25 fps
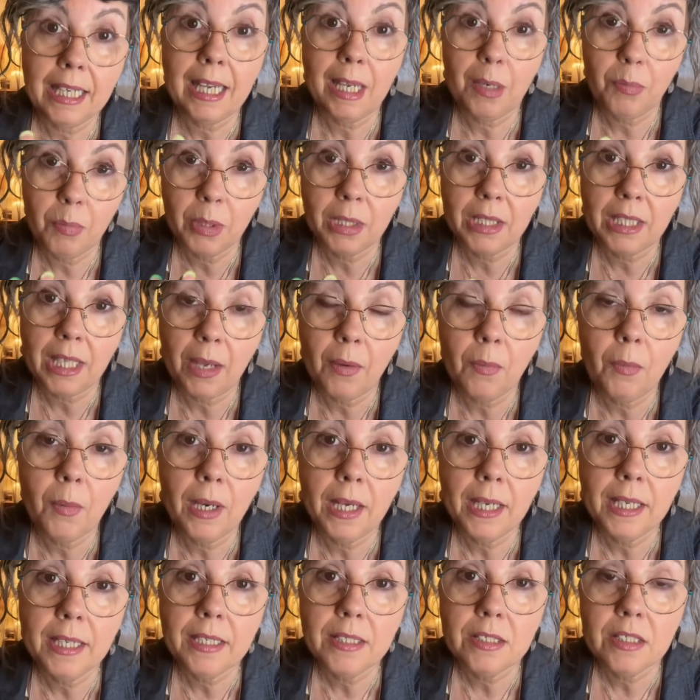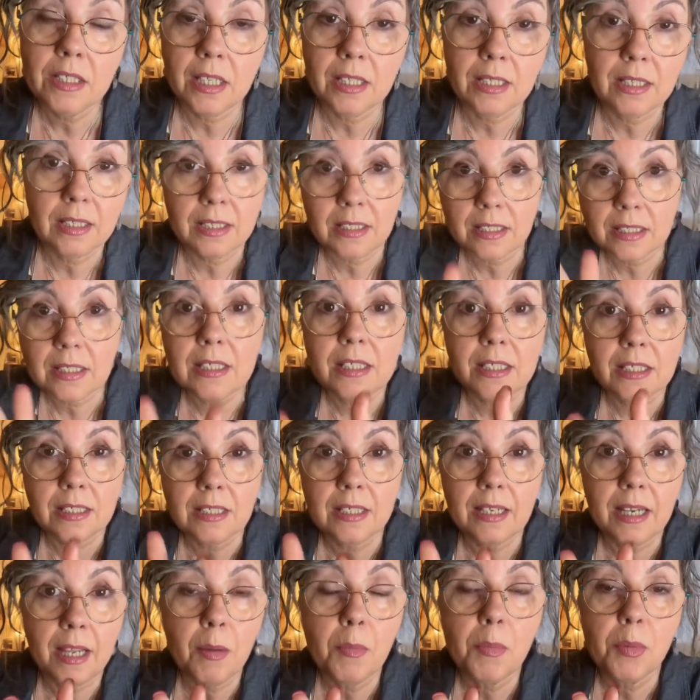it that way so that this doesn't
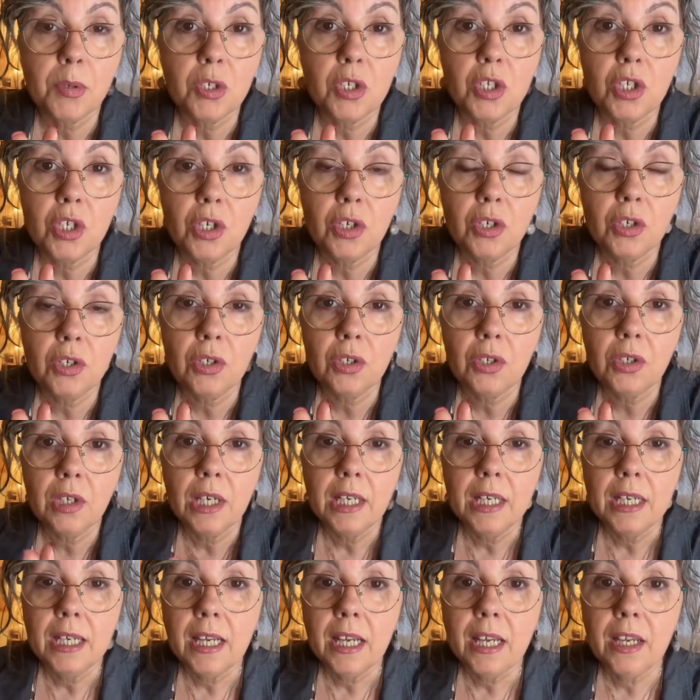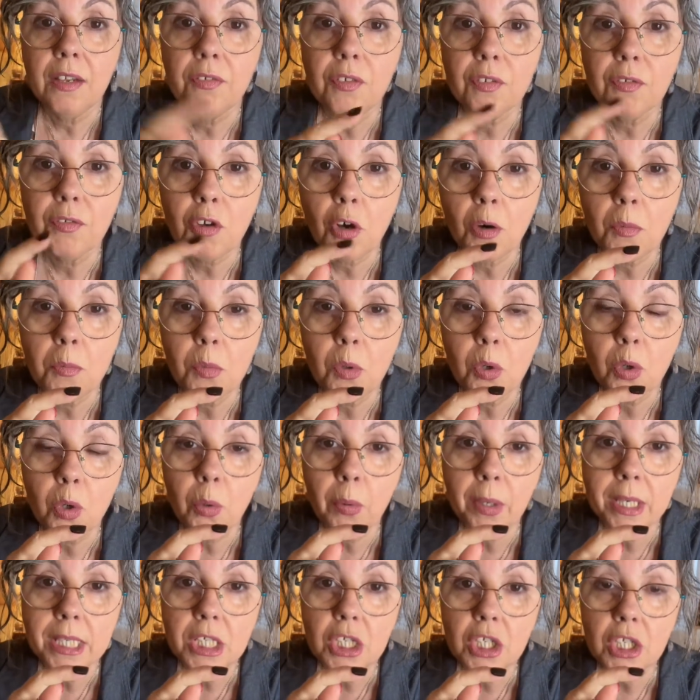happen to you. If you've got more
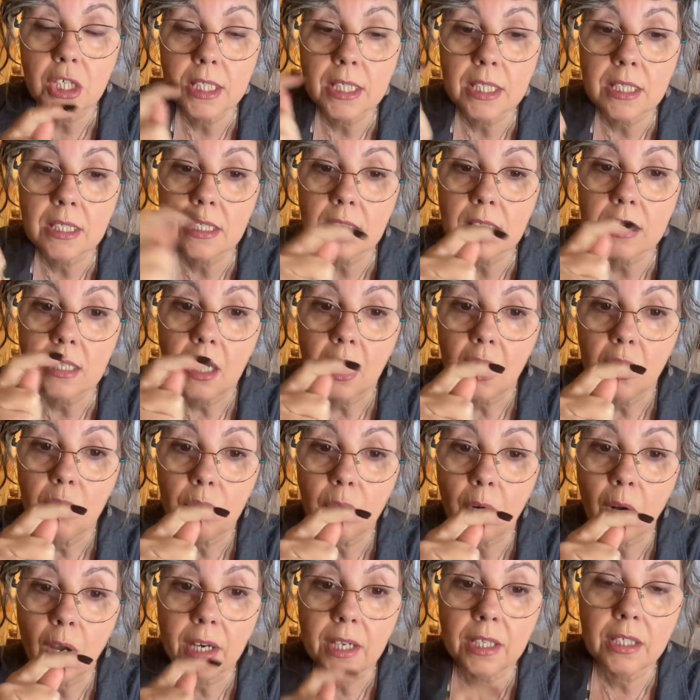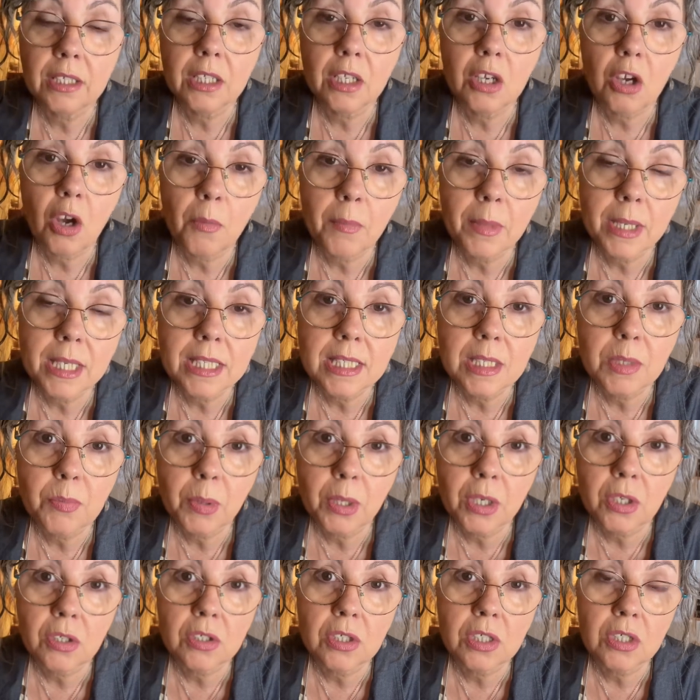questions, write it in the comments
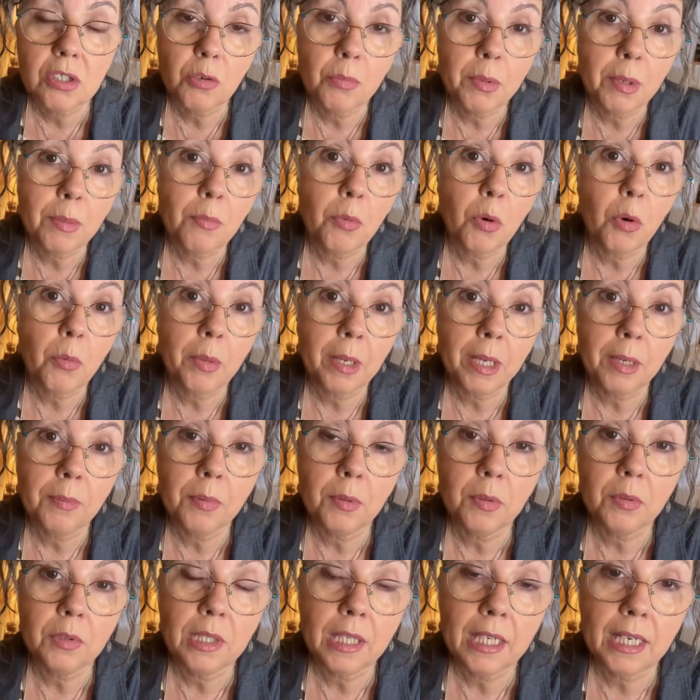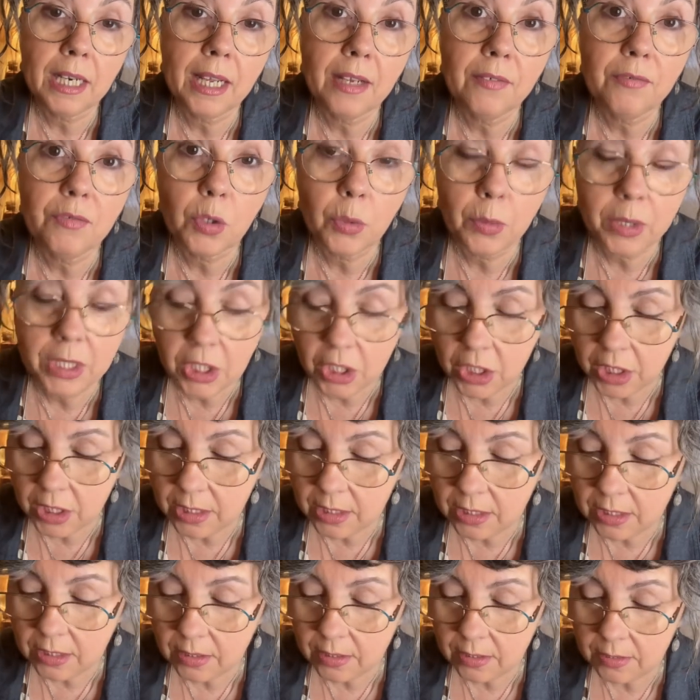because there'll be more people that have
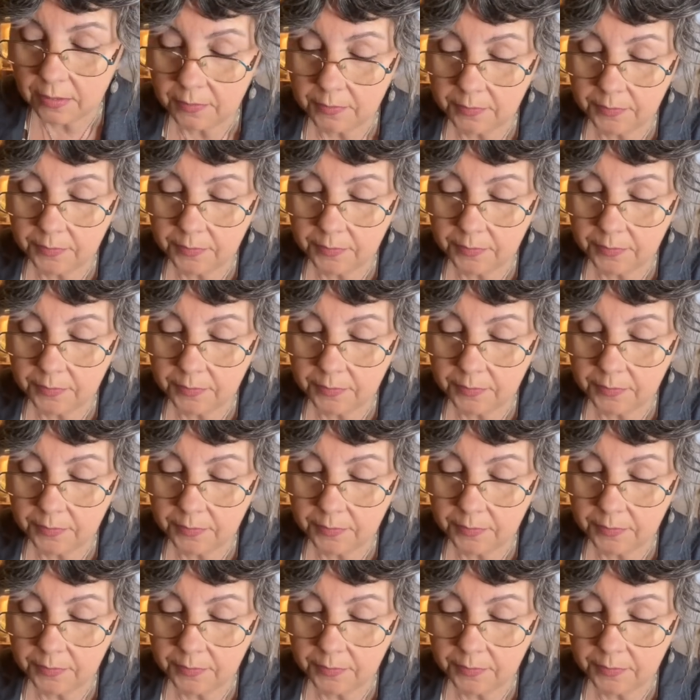questions.